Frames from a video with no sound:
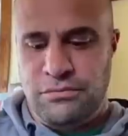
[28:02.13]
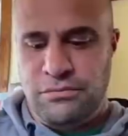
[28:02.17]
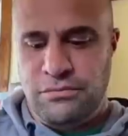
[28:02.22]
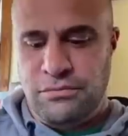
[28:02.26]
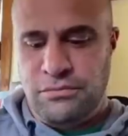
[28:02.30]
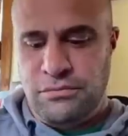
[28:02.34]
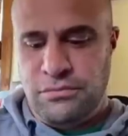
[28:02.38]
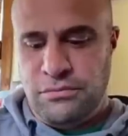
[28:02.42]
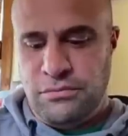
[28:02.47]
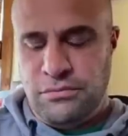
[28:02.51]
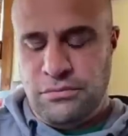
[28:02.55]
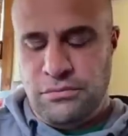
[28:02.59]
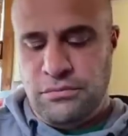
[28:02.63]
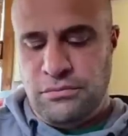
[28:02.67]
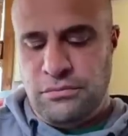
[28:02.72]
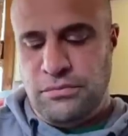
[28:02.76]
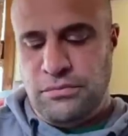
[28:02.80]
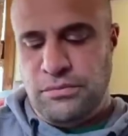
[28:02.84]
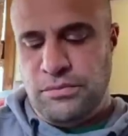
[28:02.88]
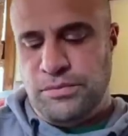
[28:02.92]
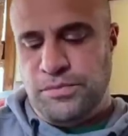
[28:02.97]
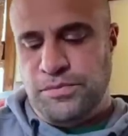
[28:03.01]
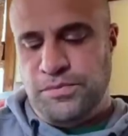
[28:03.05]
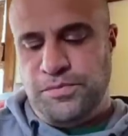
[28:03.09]

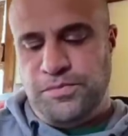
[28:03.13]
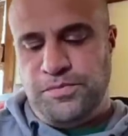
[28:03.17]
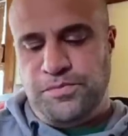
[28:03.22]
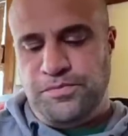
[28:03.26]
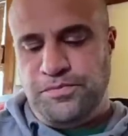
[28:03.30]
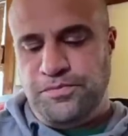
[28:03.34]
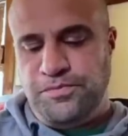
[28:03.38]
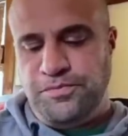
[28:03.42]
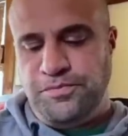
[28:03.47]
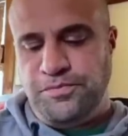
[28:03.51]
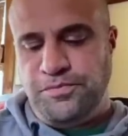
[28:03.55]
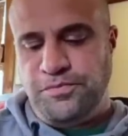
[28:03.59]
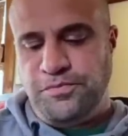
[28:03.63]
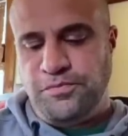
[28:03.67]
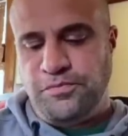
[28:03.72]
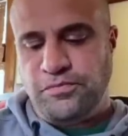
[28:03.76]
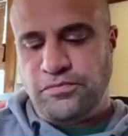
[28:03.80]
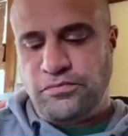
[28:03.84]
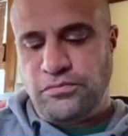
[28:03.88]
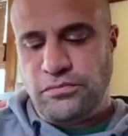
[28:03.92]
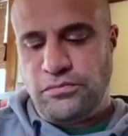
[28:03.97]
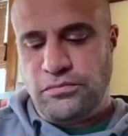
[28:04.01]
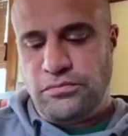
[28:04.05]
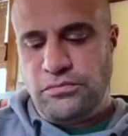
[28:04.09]

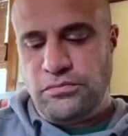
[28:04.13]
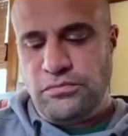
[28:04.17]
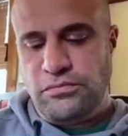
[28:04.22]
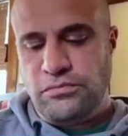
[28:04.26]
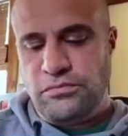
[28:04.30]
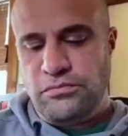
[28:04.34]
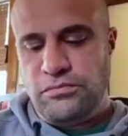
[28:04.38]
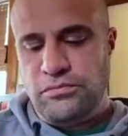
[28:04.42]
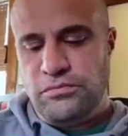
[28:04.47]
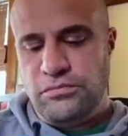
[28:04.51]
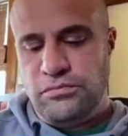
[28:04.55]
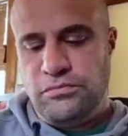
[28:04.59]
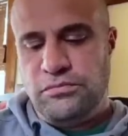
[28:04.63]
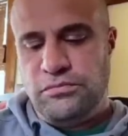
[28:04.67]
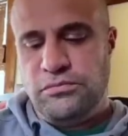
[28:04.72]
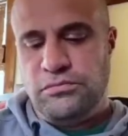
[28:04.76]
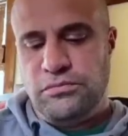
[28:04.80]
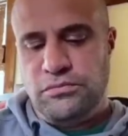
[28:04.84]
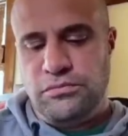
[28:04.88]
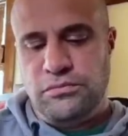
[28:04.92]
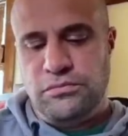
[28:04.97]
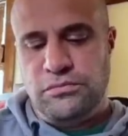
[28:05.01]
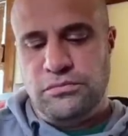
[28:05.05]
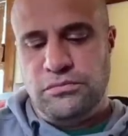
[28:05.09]

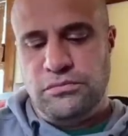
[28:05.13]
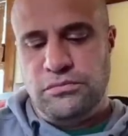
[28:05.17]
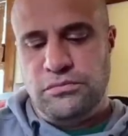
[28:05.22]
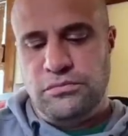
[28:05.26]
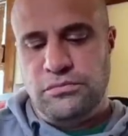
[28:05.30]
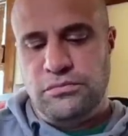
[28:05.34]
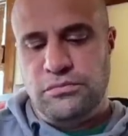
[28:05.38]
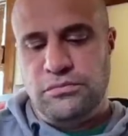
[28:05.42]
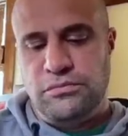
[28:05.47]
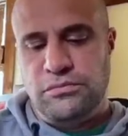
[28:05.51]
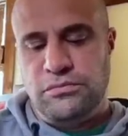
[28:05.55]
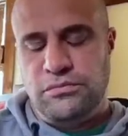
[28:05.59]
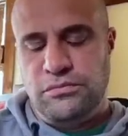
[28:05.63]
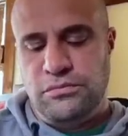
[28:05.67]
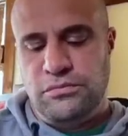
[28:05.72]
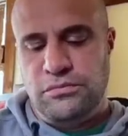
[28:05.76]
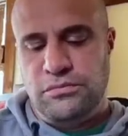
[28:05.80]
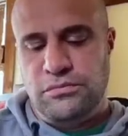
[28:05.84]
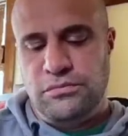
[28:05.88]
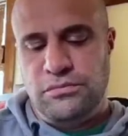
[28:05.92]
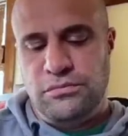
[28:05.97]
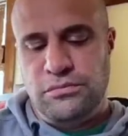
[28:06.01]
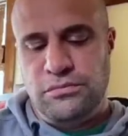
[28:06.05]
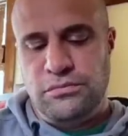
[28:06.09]

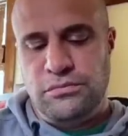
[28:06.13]
This person isn't speaking.